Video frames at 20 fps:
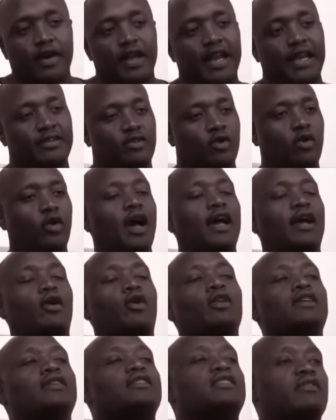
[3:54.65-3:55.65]
and I call
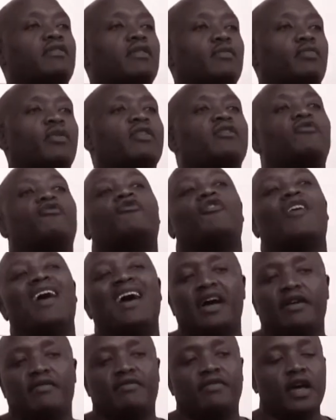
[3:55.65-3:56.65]
it
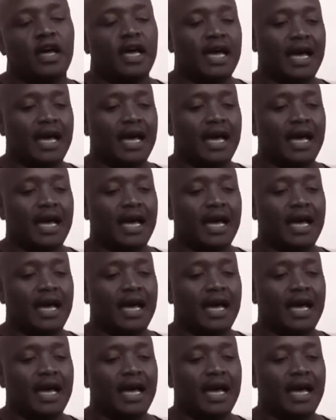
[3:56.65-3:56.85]
7.5